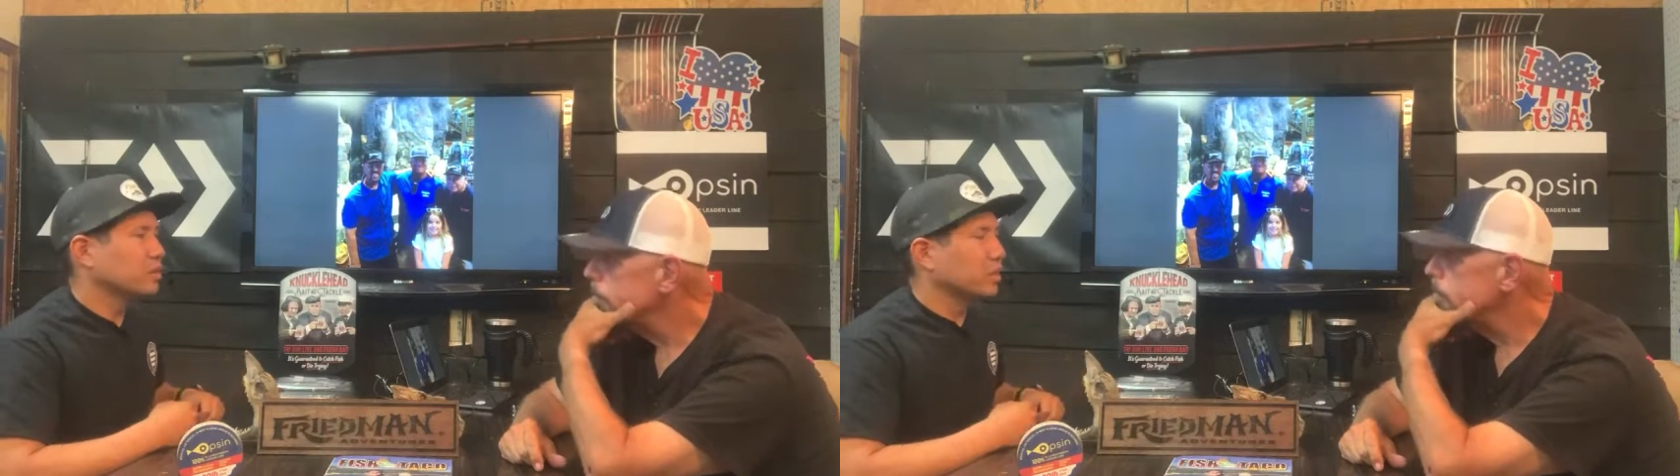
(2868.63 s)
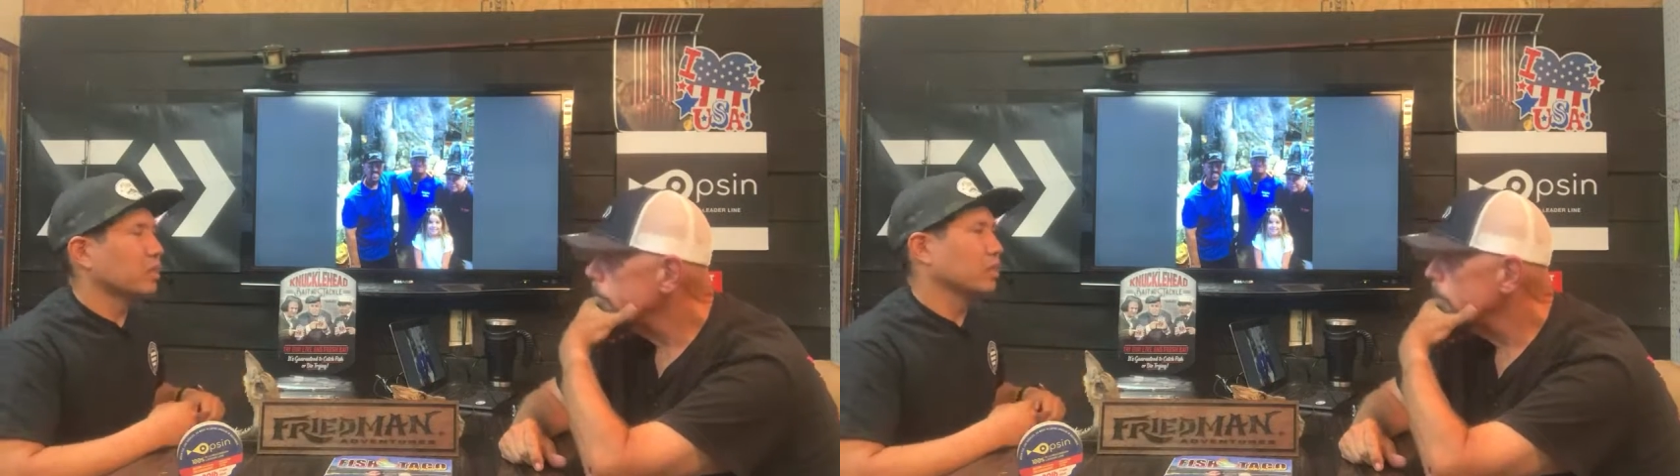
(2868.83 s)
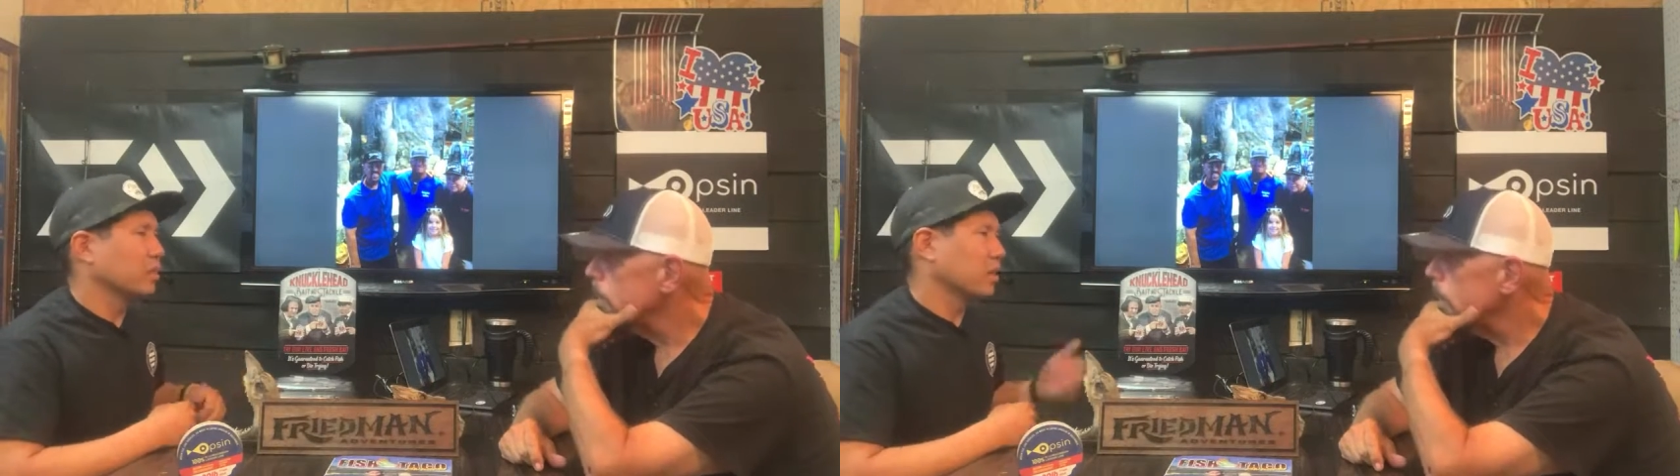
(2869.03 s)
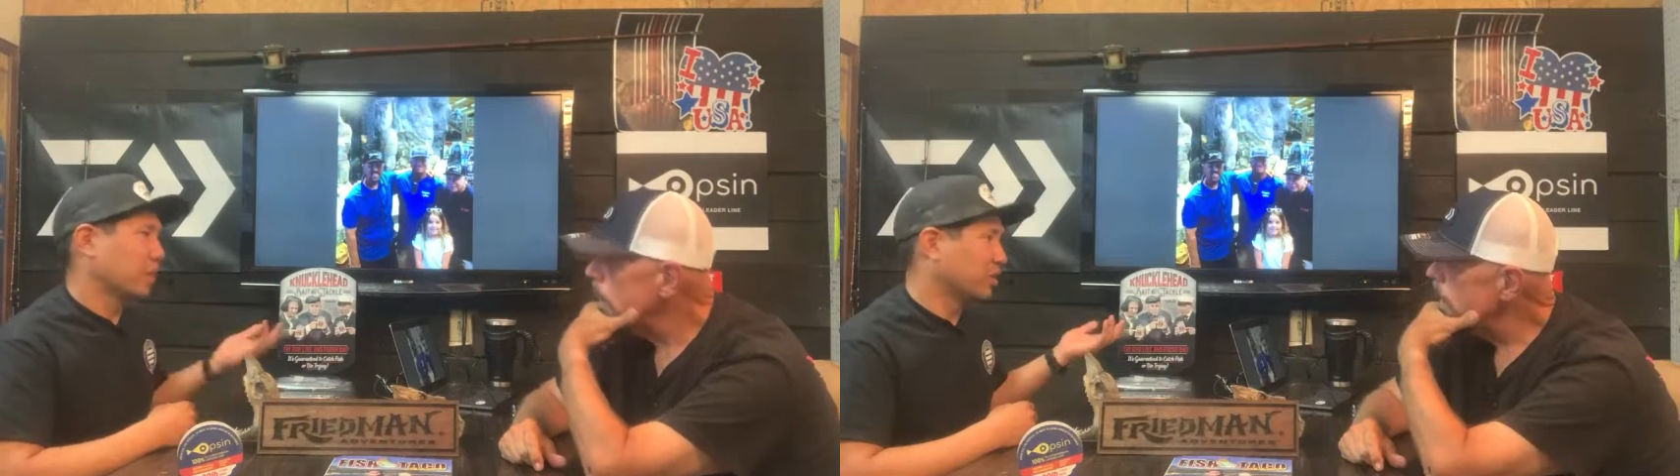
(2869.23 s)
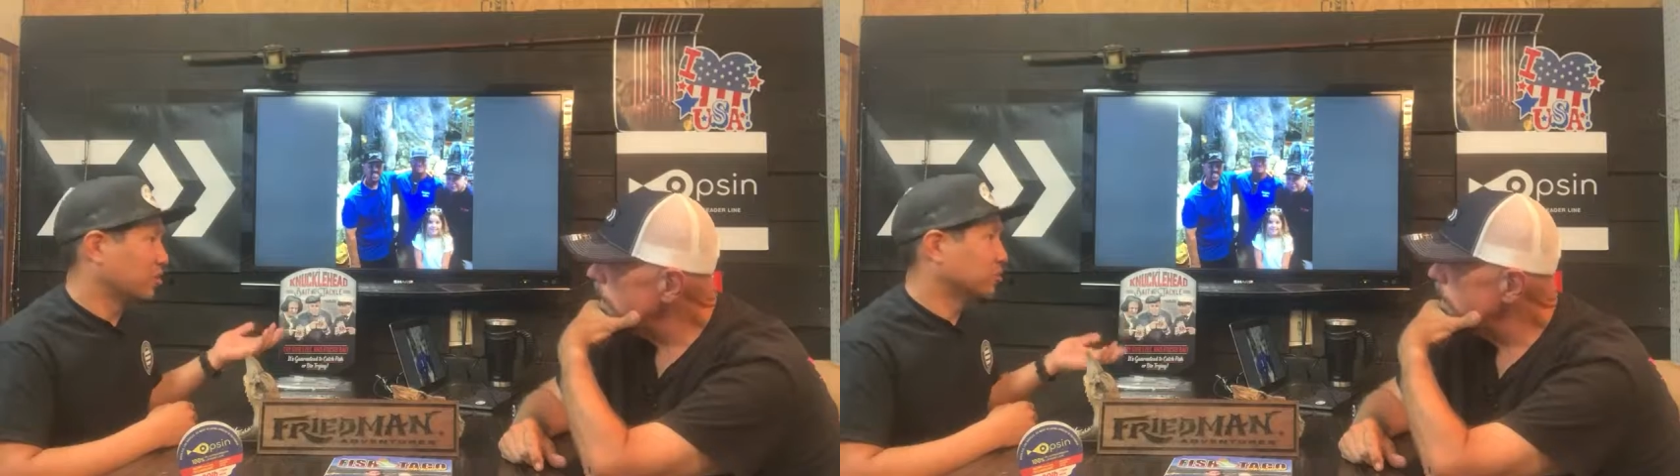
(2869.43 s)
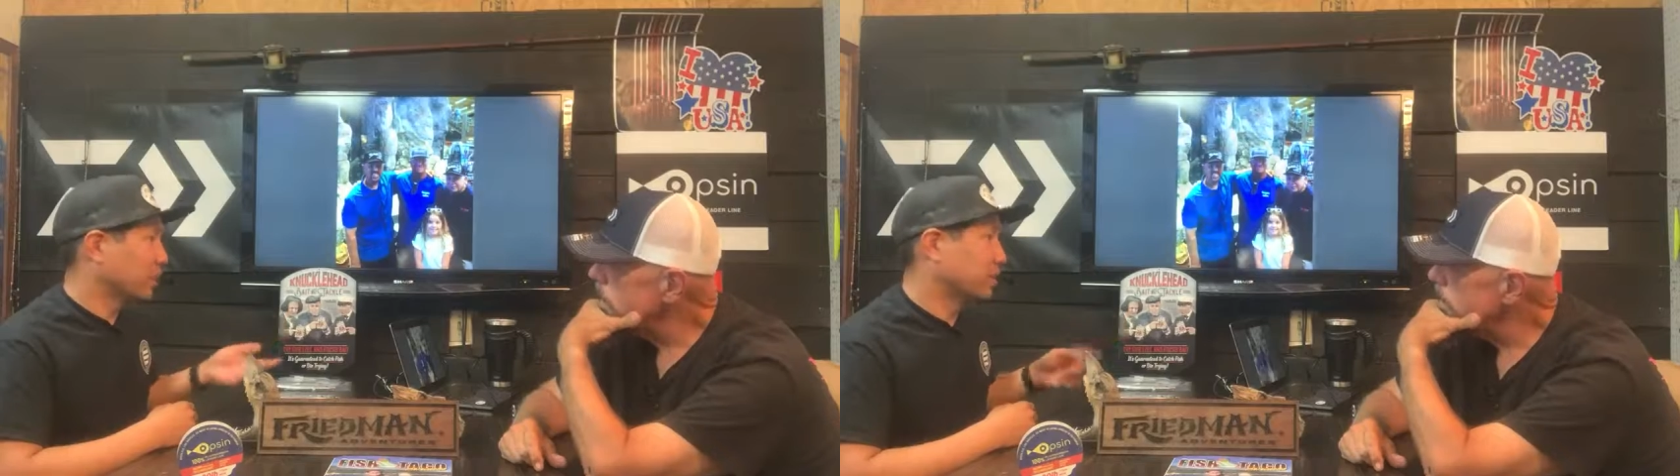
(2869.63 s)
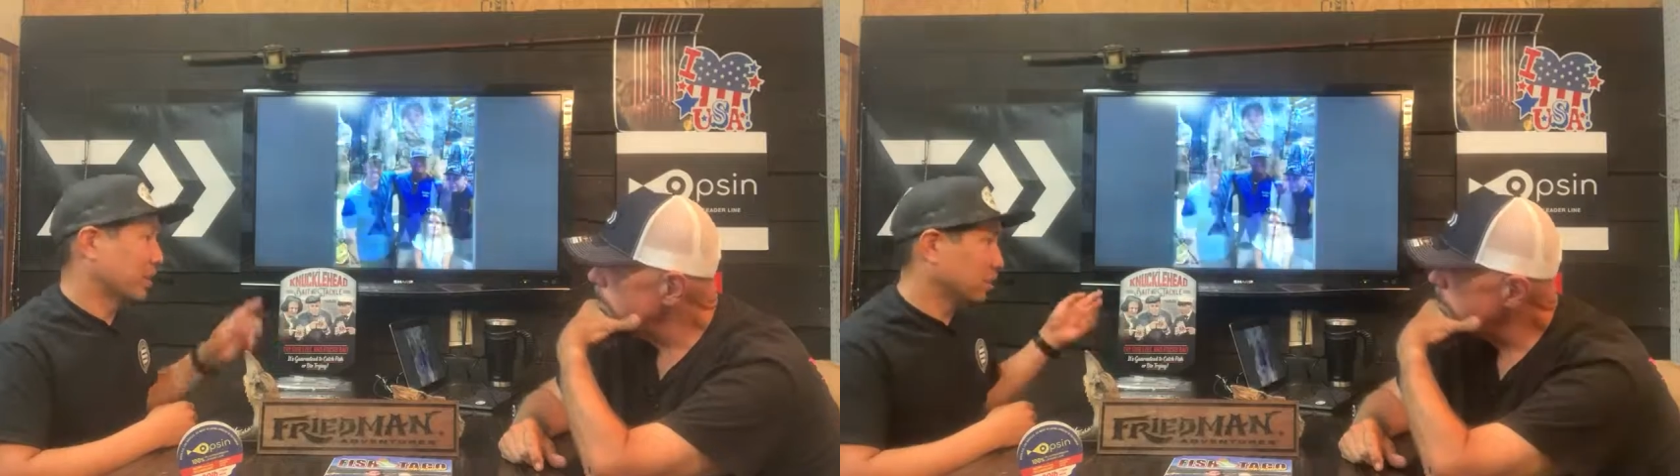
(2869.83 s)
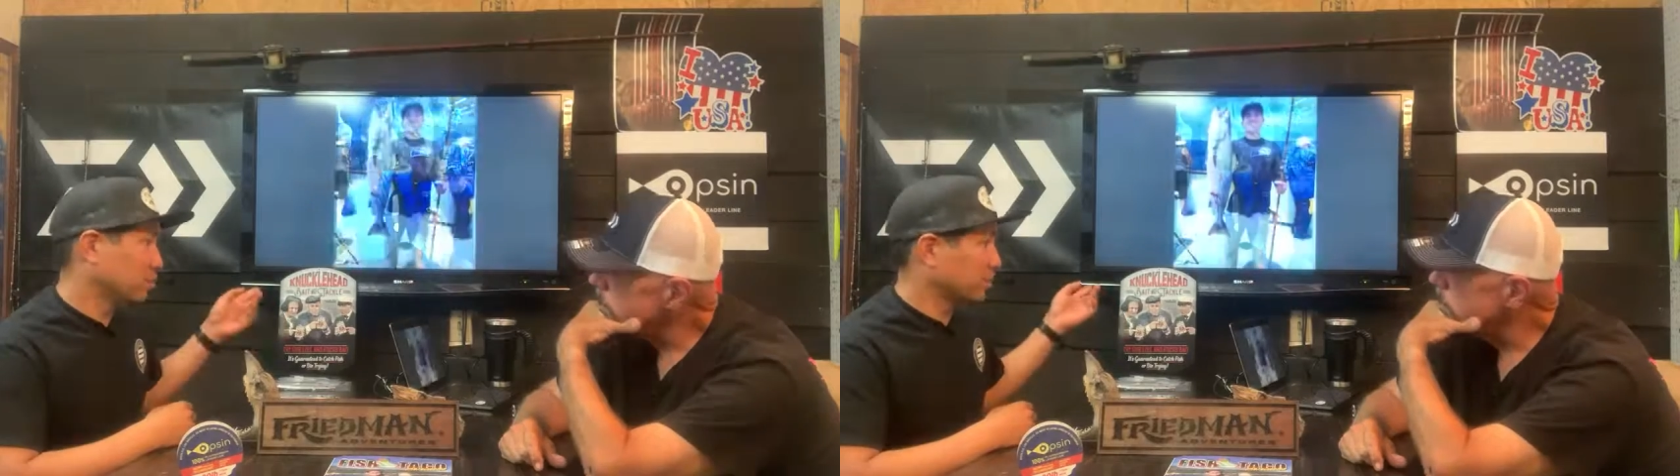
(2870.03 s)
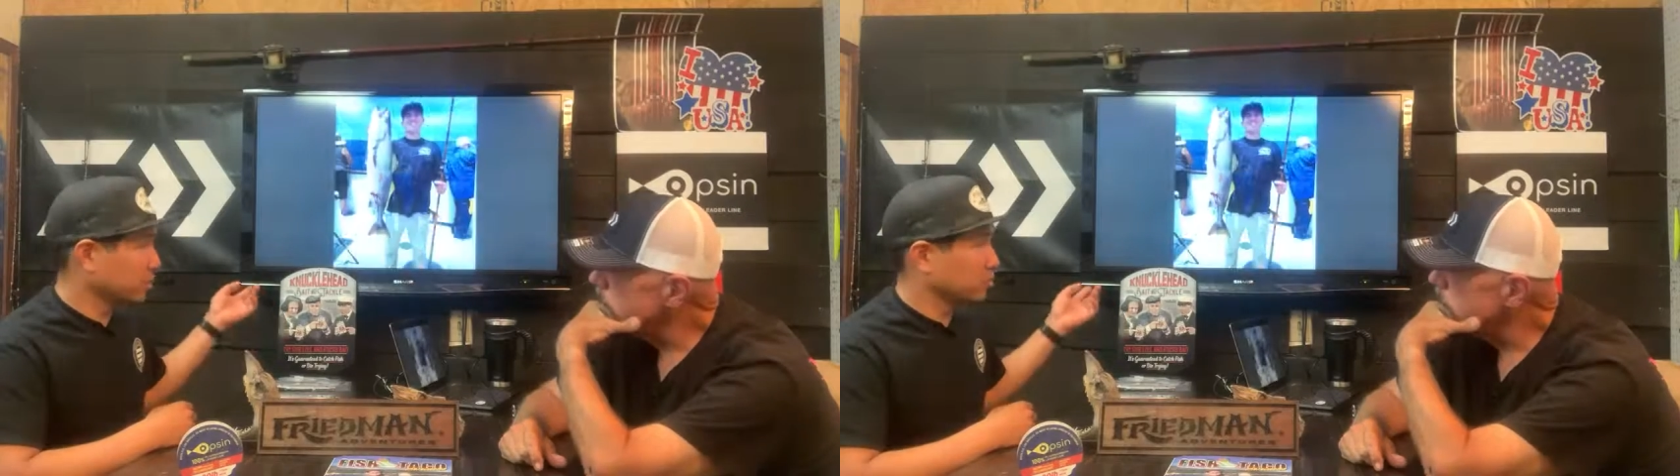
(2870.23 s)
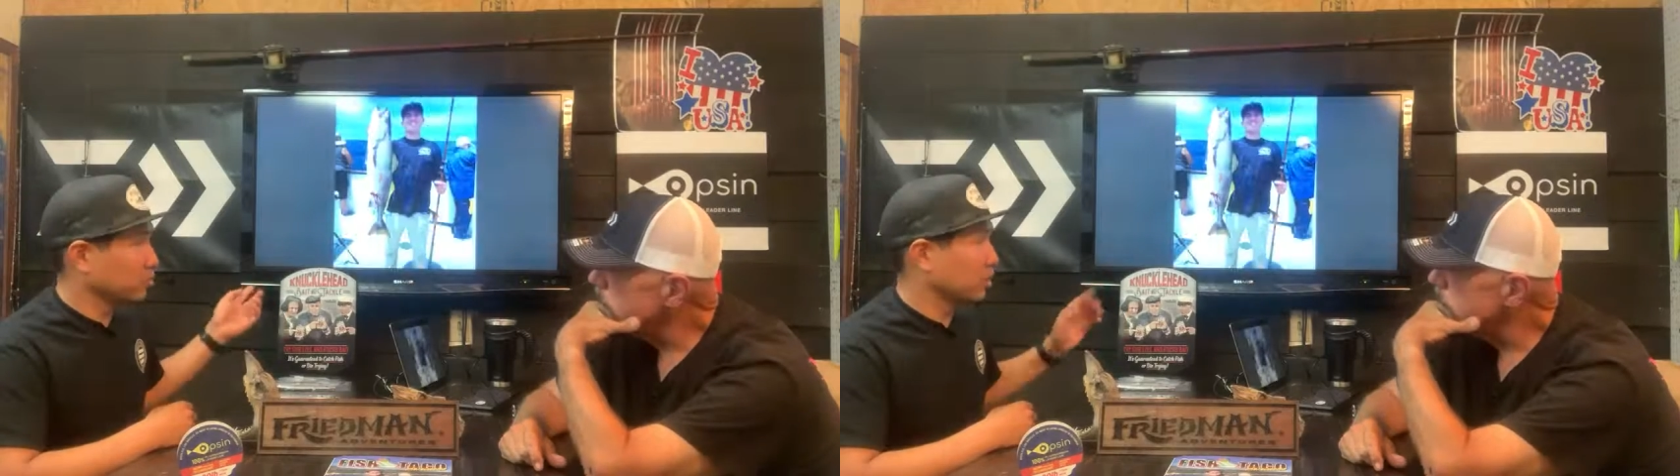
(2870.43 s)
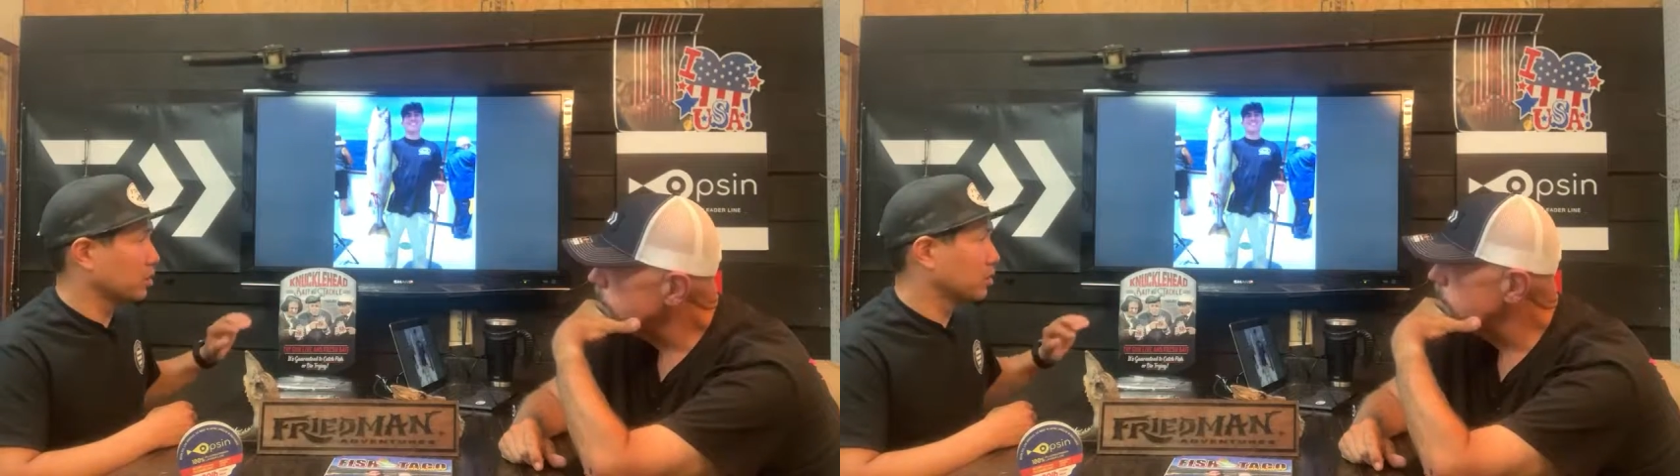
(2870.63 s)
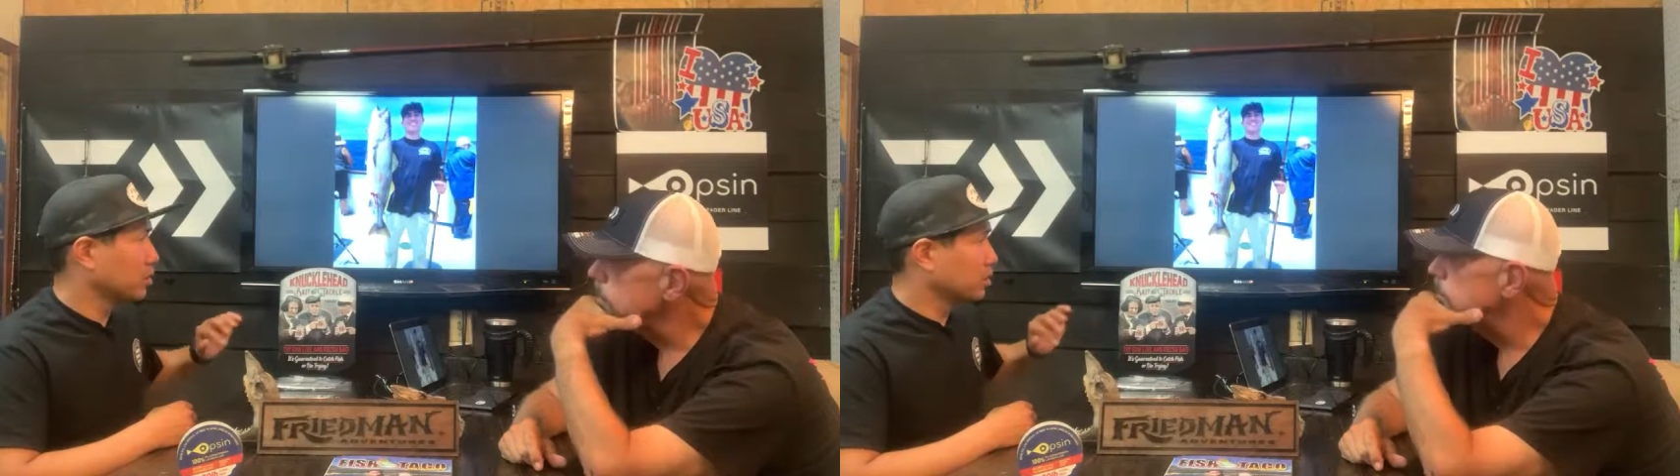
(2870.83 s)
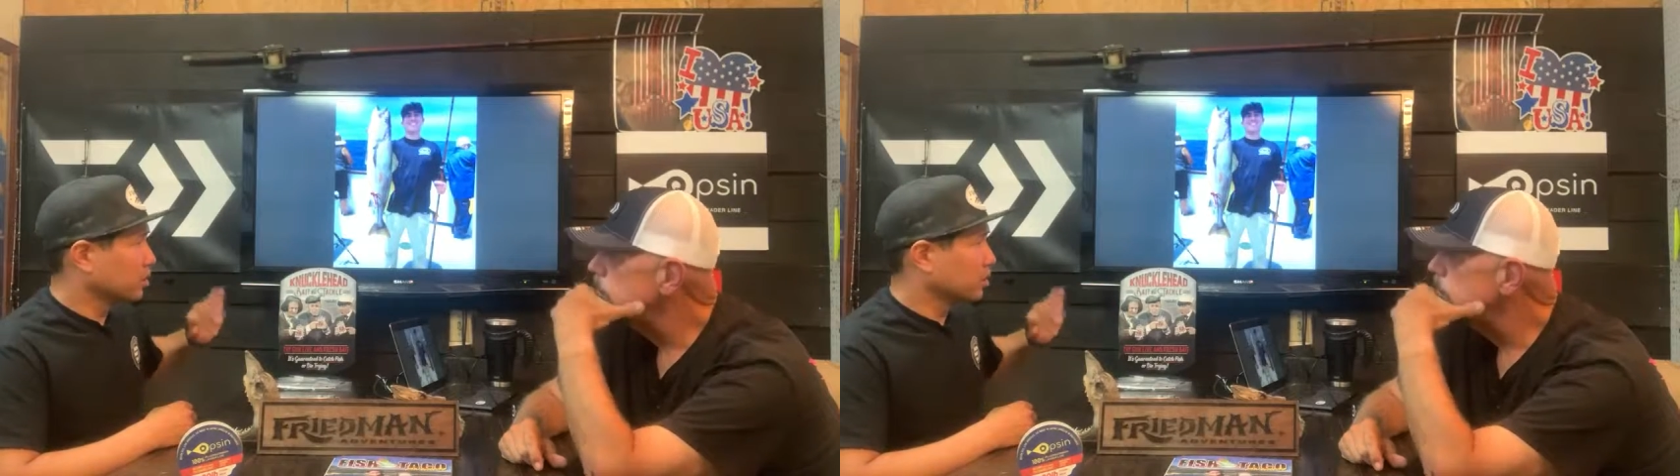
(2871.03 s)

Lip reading: Yeah. I mean, there's been times too where